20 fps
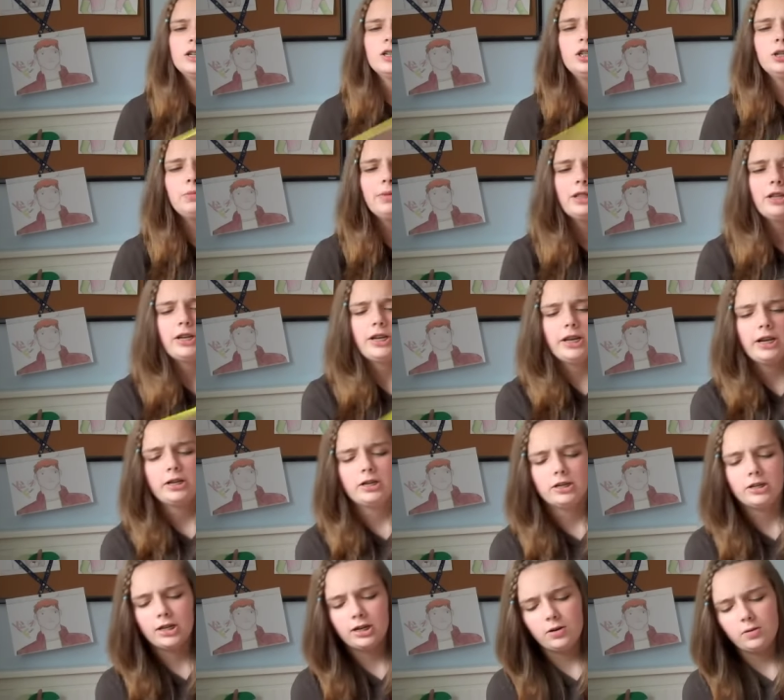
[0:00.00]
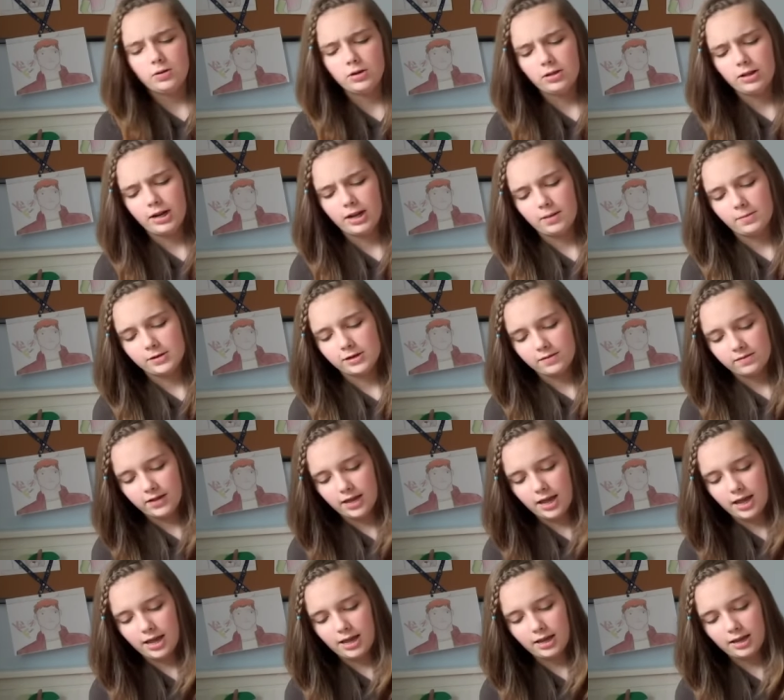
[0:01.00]
two other characters, I don't know the names of,
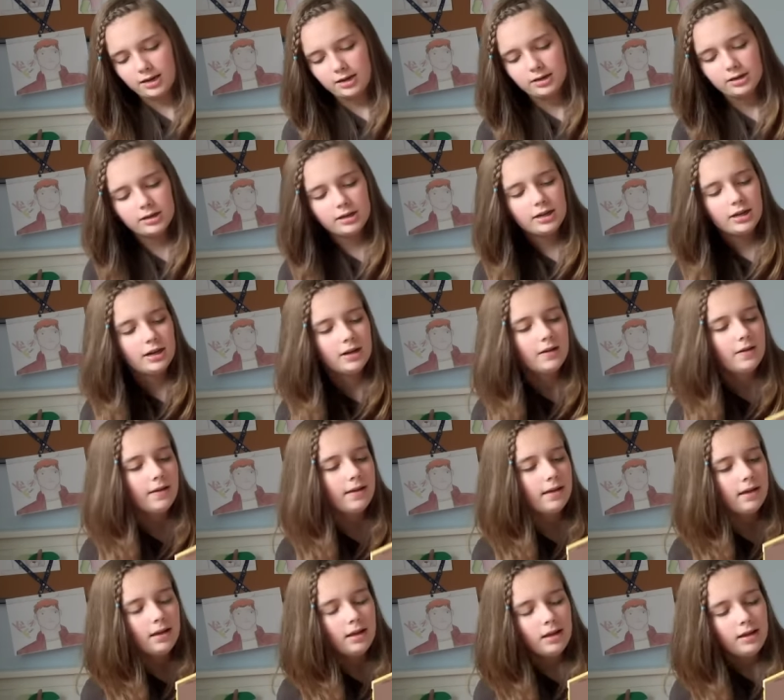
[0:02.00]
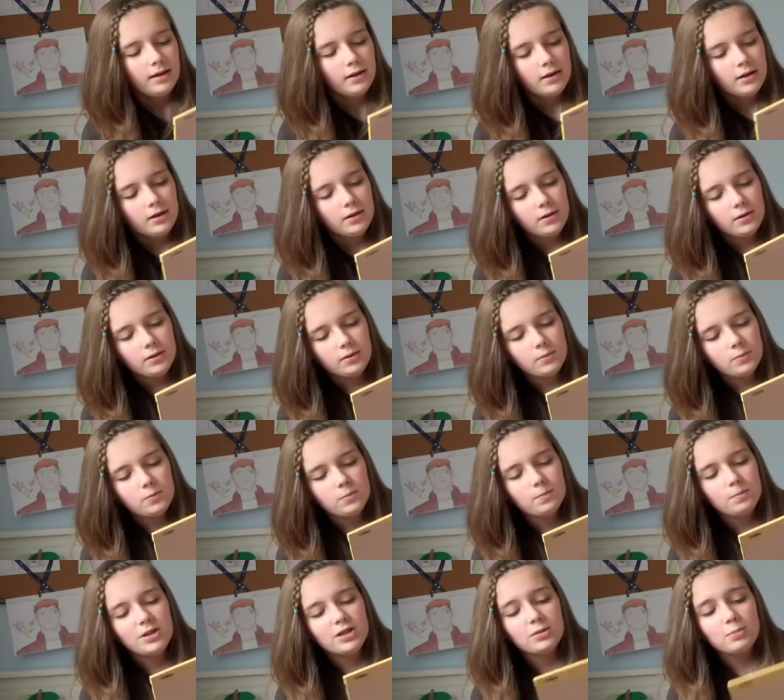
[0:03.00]
and
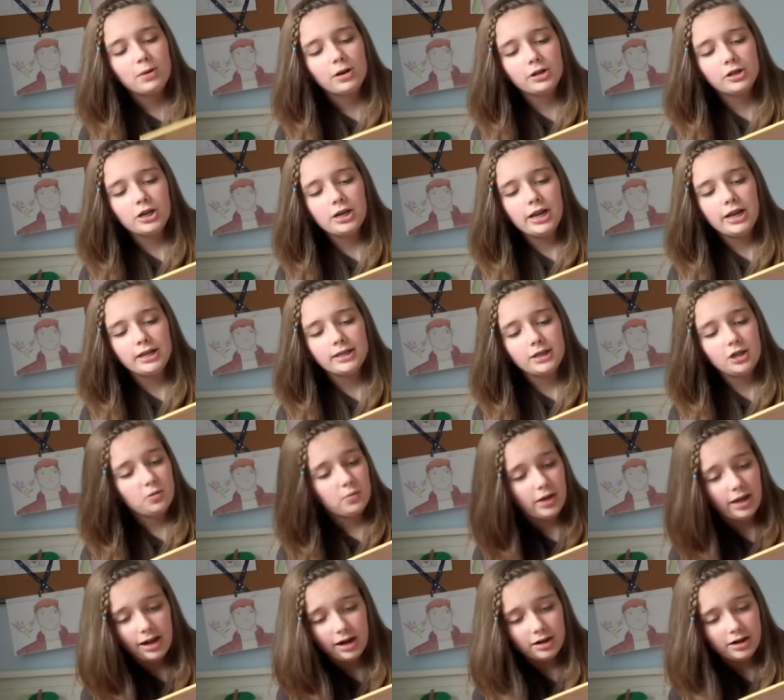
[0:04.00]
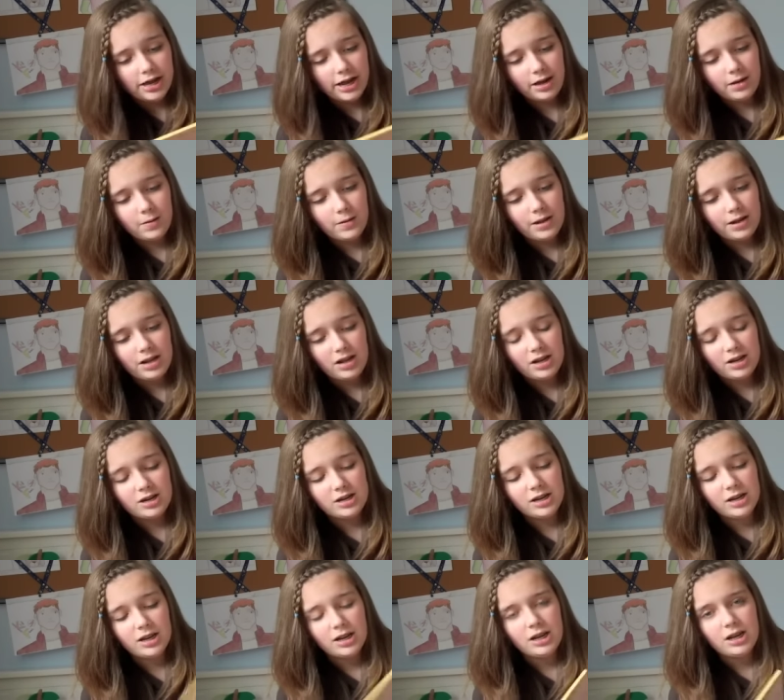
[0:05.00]
Miss Martian has new hair now,
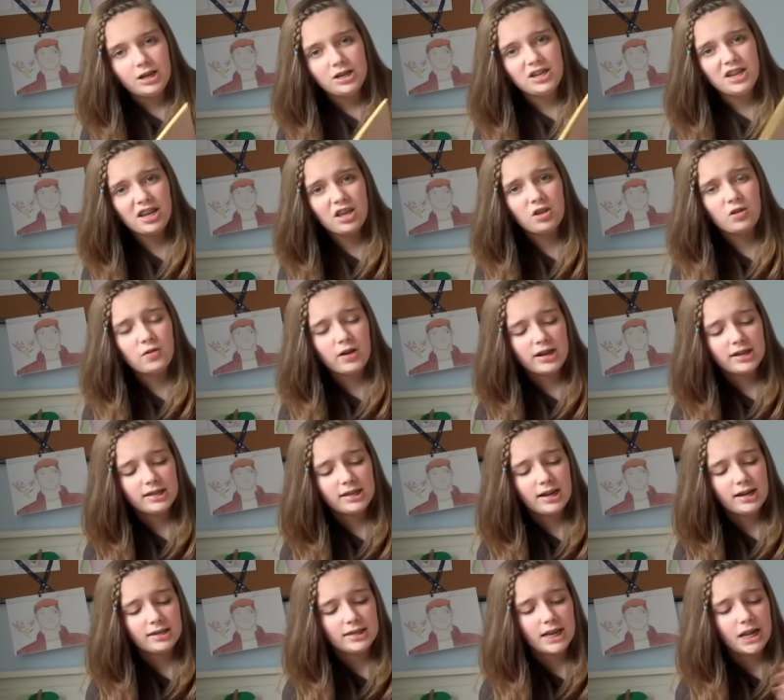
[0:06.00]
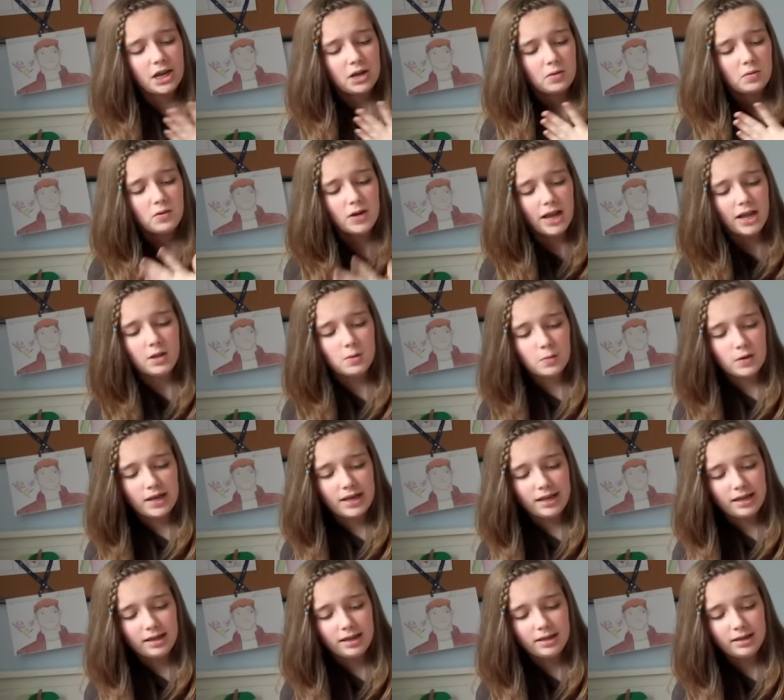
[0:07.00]
and Dick Grayson is now
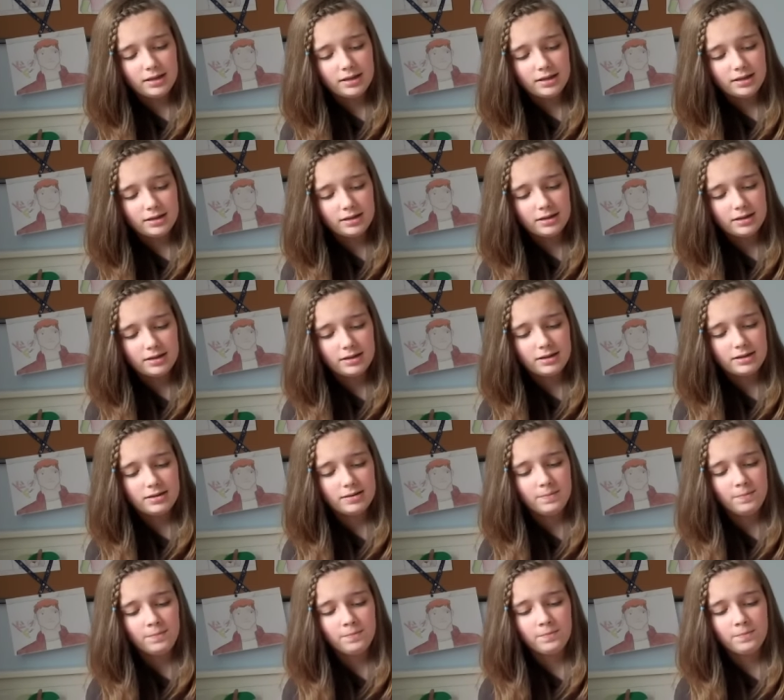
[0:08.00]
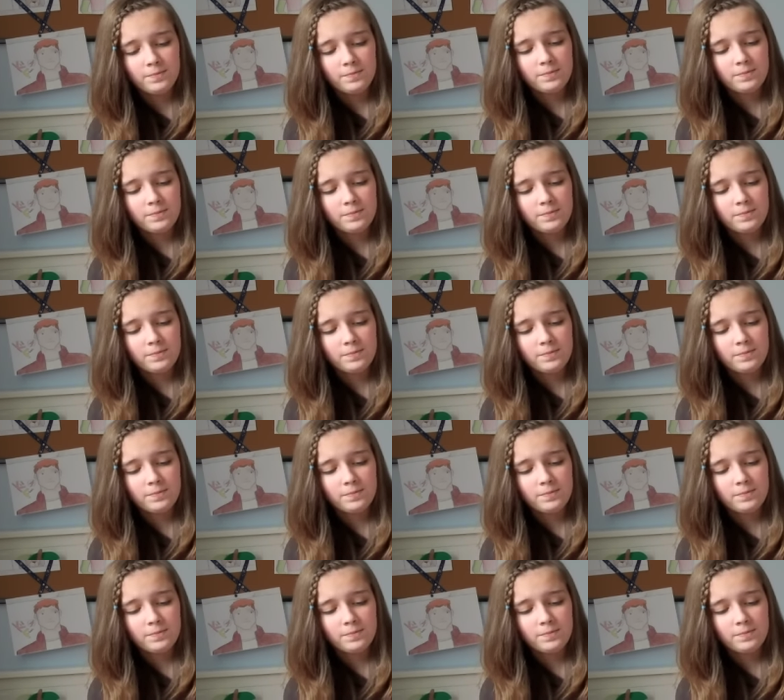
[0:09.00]
Nightwing, and